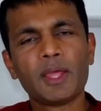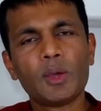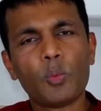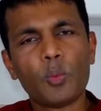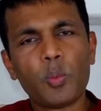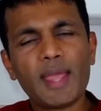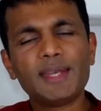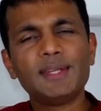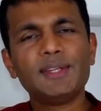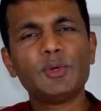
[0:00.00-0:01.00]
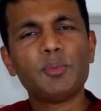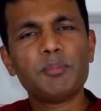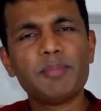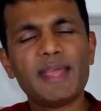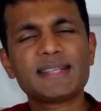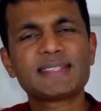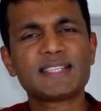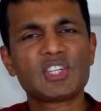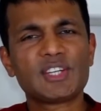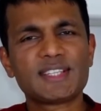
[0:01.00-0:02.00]
when you make
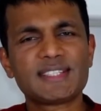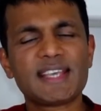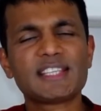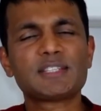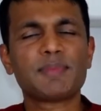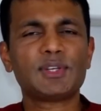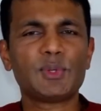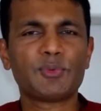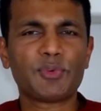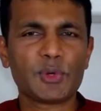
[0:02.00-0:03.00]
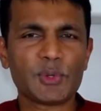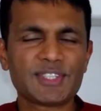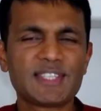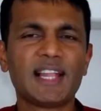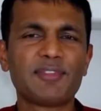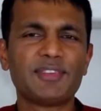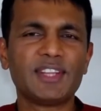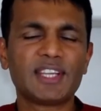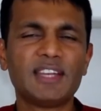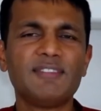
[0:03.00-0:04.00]
such an assessment for yourself in the
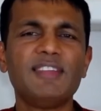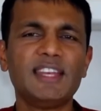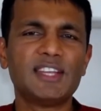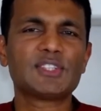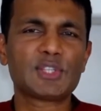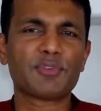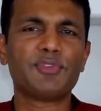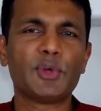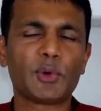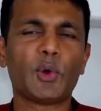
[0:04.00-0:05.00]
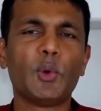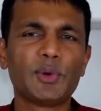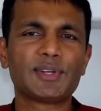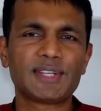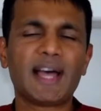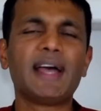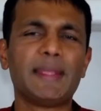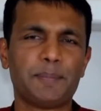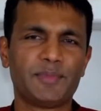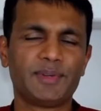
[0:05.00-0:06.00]
convenience of your own
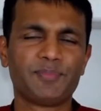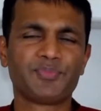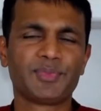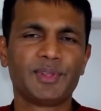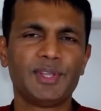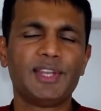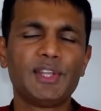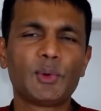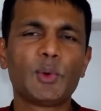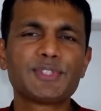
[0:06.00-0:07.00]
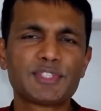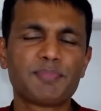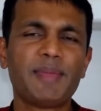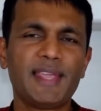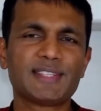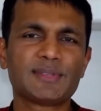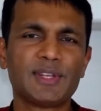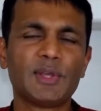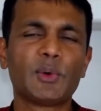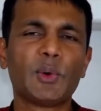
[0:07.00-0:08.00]
time, in your own space,
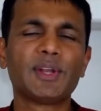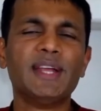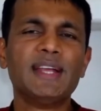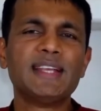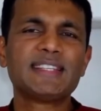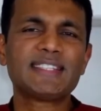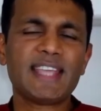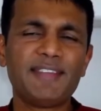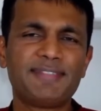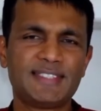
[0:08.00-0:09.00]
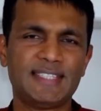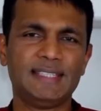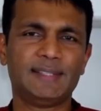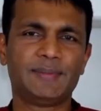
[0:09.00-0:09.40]
in your own safety,